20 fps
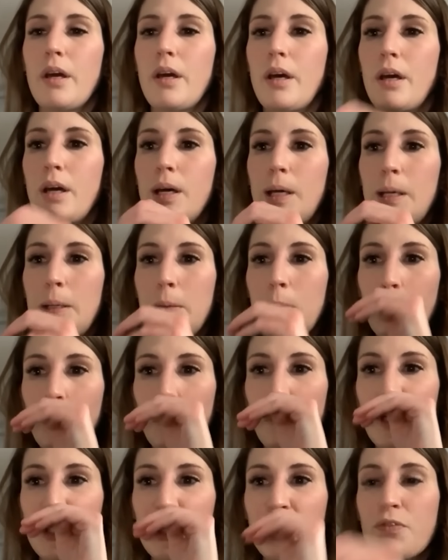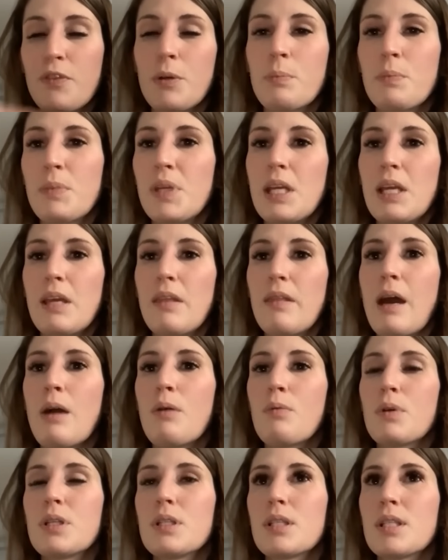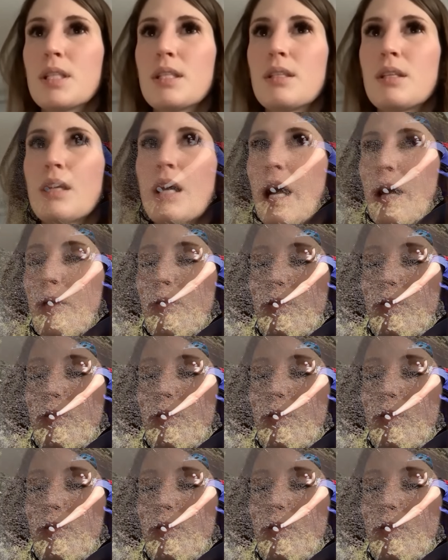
um, which for me, that was, I